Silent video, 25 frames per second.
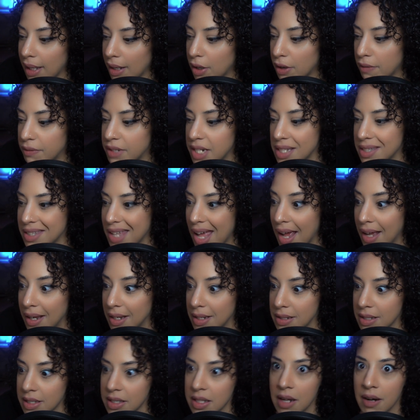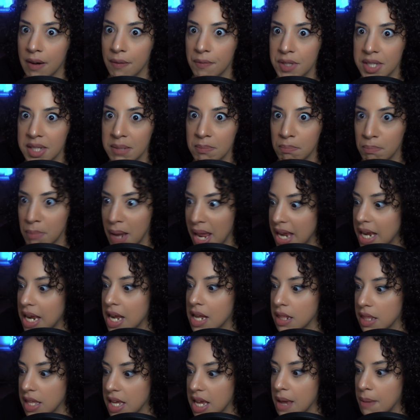could have done that instead of
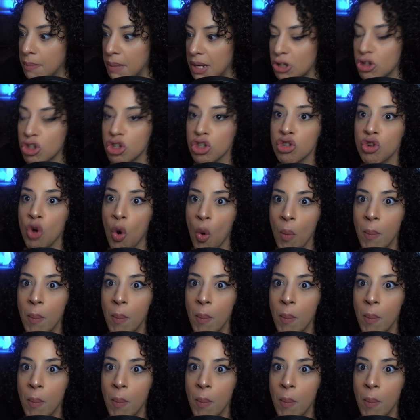making the image so